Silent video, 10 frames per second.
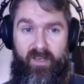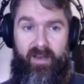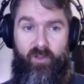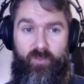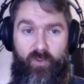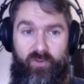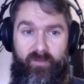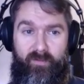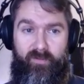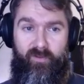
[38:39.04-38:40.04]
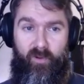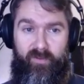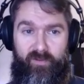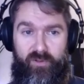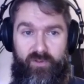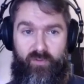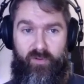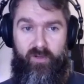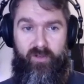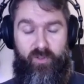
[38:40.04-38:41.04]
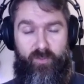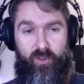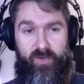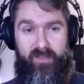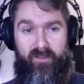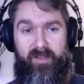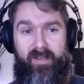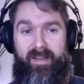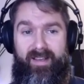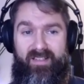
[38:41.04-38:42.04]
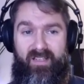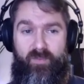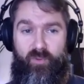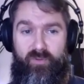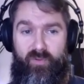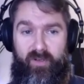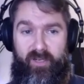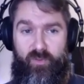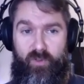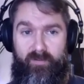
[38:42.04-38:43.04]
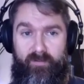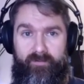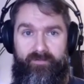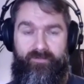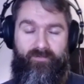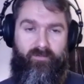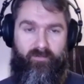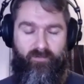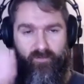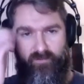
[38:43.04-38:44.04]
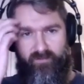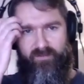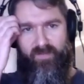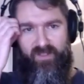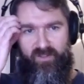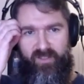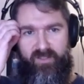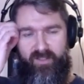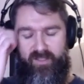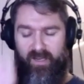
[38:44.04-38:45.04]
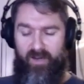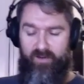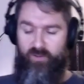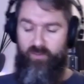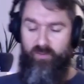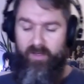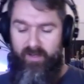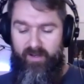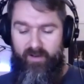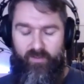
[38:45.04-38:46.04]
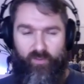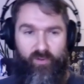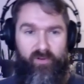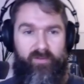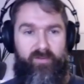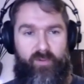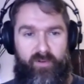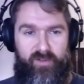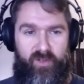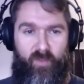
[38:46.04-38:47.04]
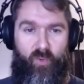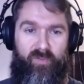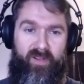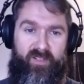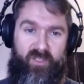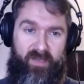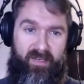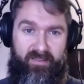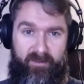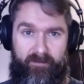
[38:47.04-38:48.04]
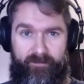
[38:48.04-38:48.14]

output from the first sub-orchestrator as input for the next one. So this allows you for some more flexibility.